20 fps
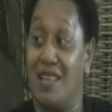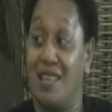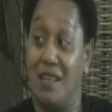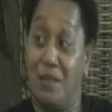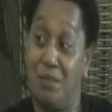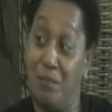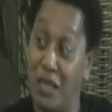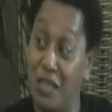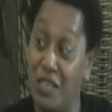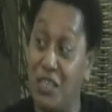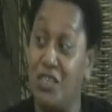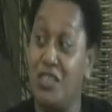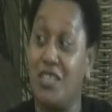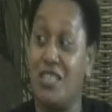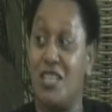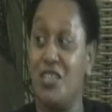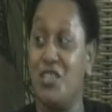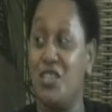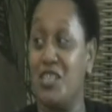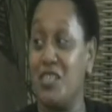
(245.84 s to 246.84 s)
being
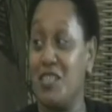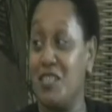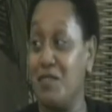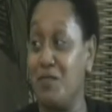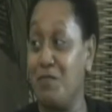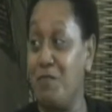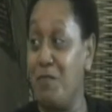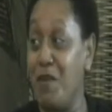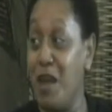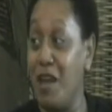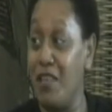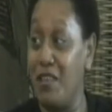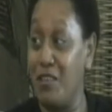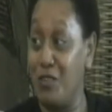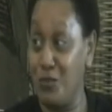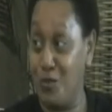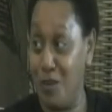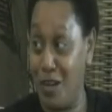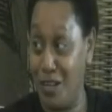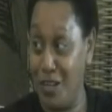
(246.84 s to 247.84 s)
suggested by the
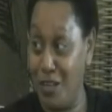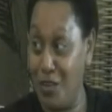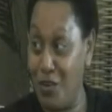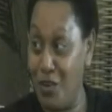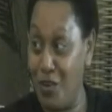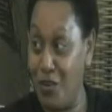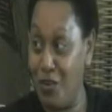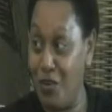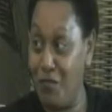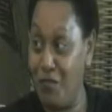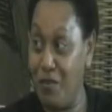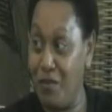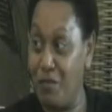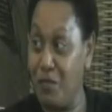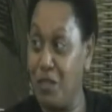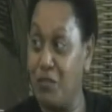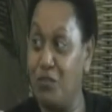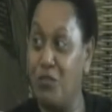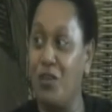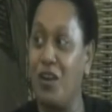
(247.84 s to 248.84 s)
Turangani Koro, from the
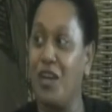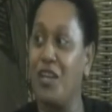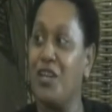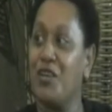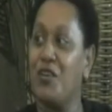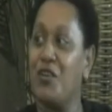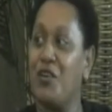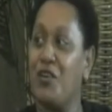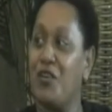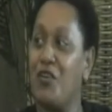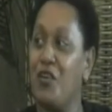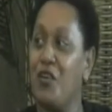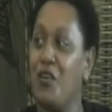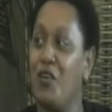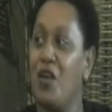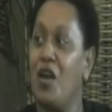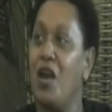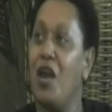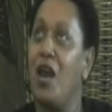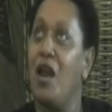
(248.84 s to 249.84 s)
Turangani Koro.
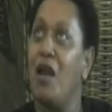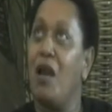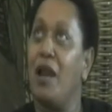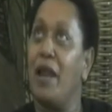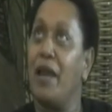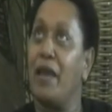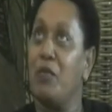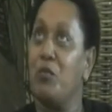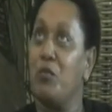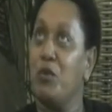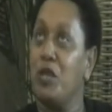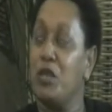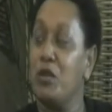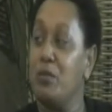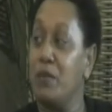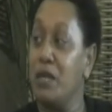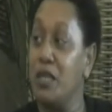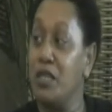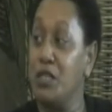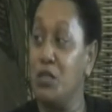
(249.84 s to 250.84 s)
Like we
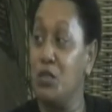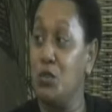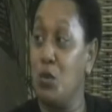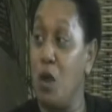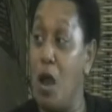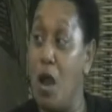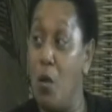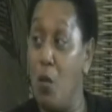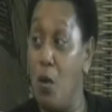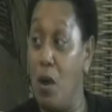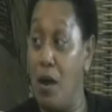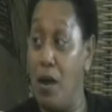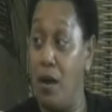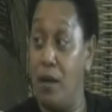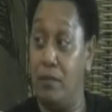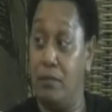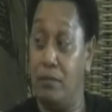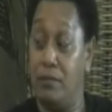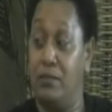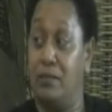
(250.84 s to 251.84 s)
normally do
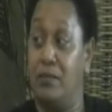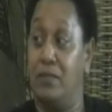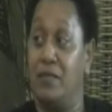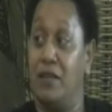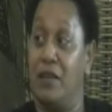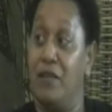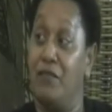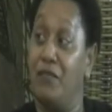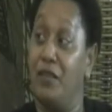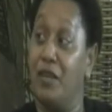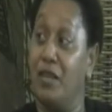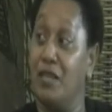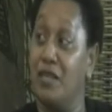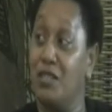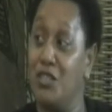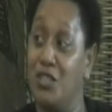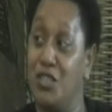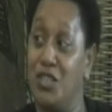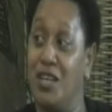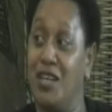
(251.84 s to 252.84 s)
our village